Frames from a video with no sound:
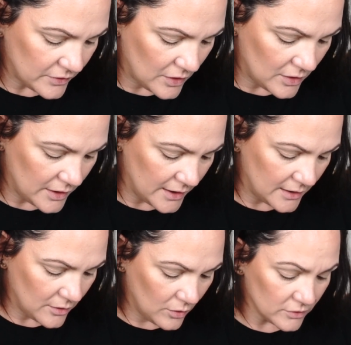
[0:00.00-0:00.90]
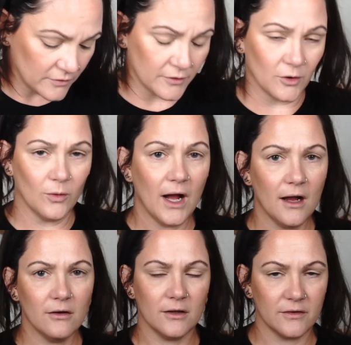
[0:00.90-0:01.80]
on Ulta for a
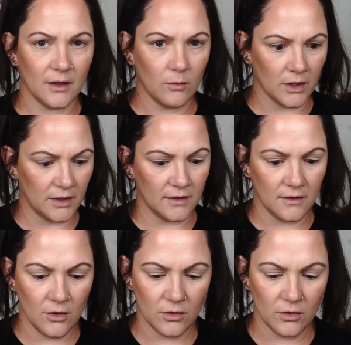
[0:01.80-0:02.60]
while, and I was like, where did this go?